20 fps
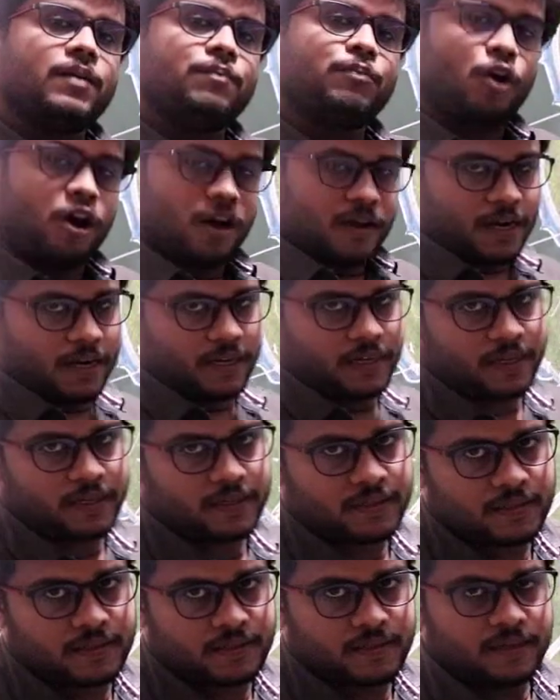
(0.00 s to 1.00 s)

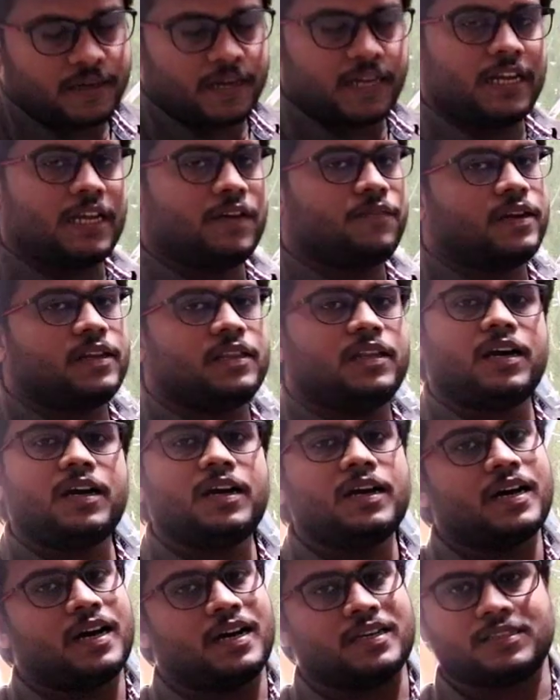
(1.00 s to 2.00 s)
bronchitis and even the
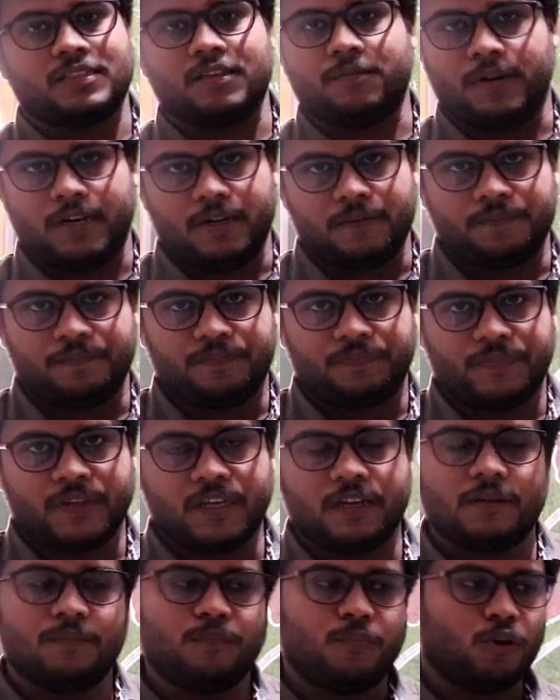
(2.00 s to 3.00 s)
asthma
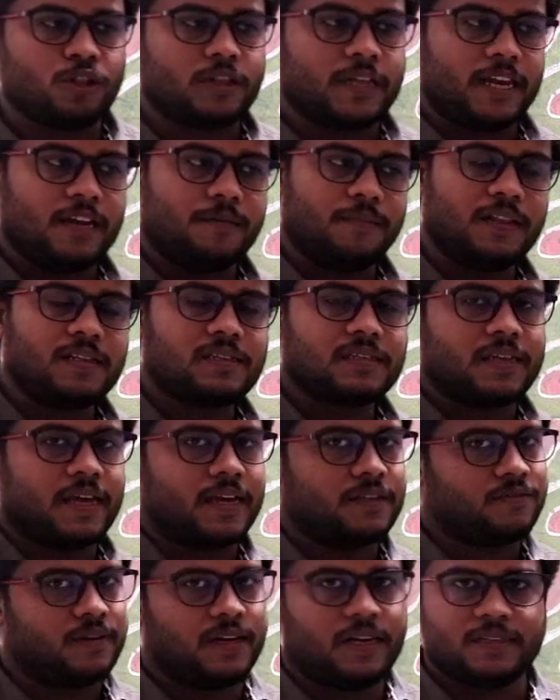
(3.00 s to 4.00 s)
in both animals
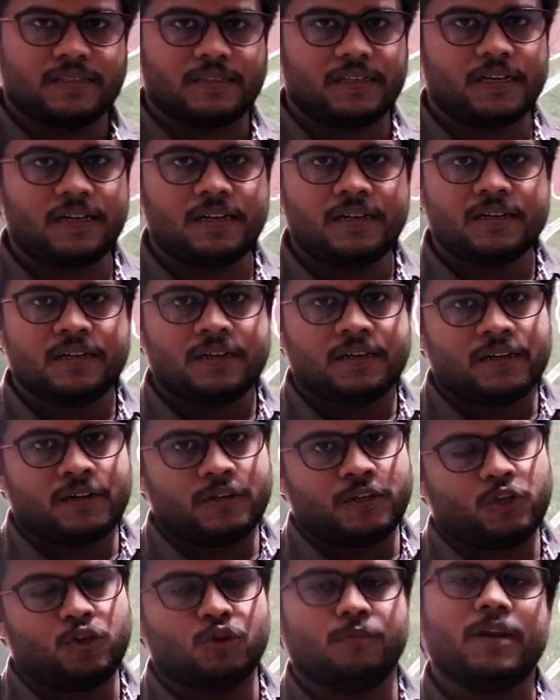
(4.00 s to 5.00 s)
as well as the
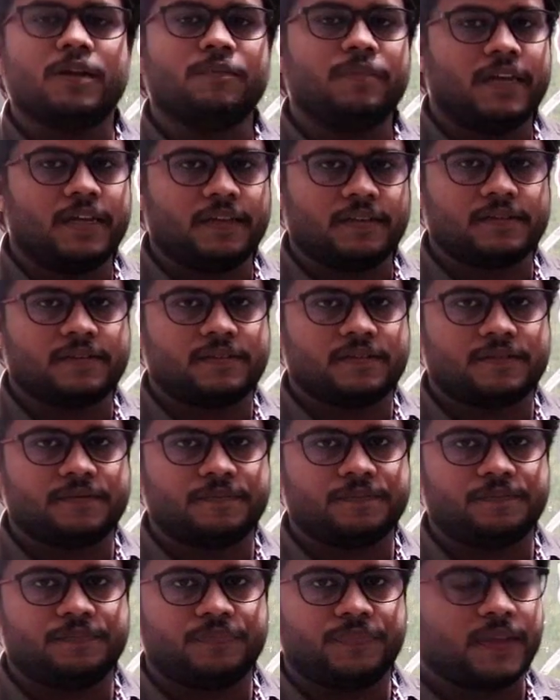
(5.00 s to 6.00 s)
human beings.
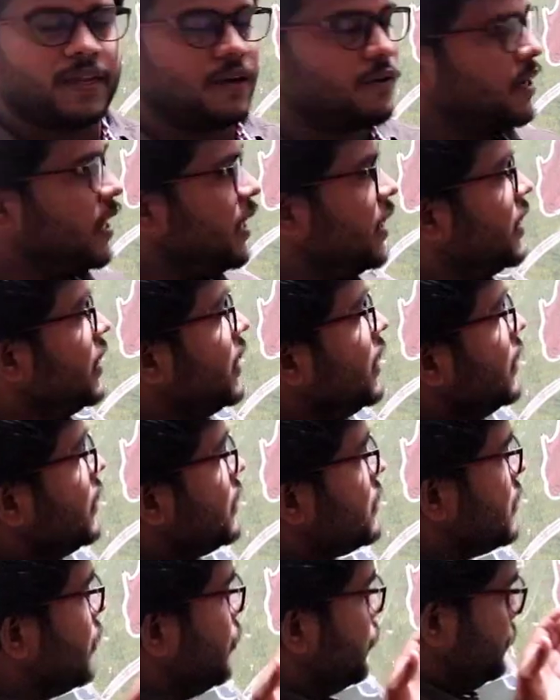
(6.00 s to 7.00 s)
Okay,
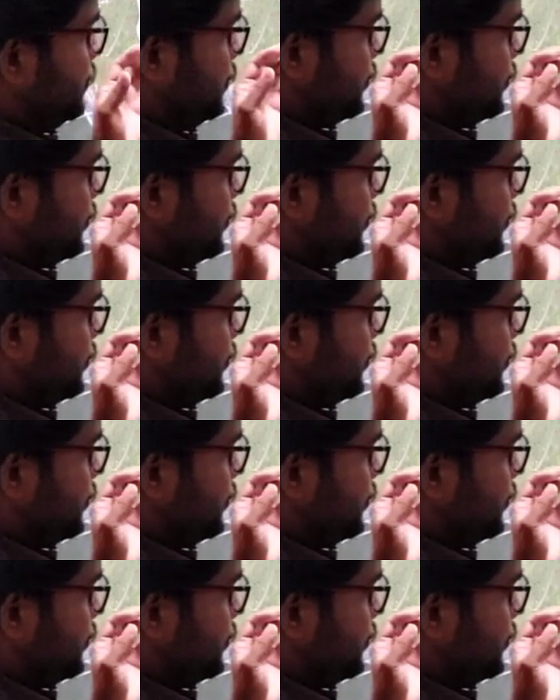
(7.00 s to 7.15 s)
so